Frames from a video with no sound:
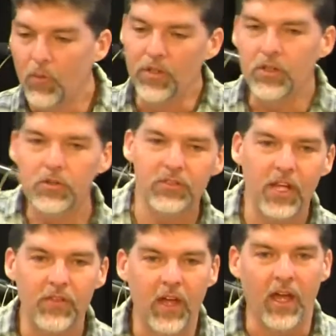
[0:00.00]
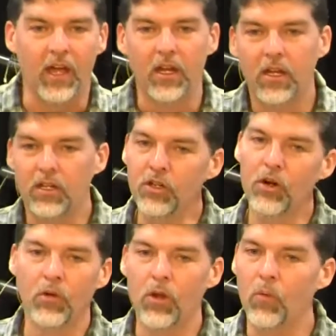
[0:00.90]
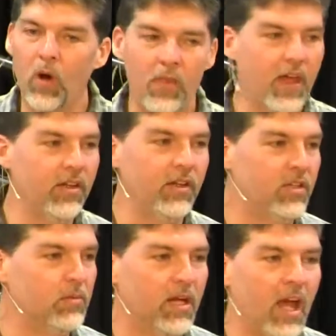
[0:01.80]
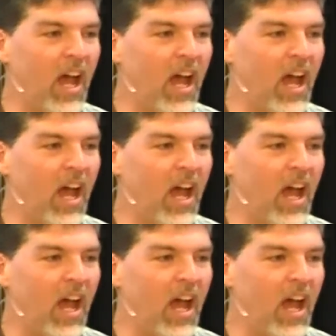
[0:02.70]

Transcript: when you said that, you don't know what that did to me.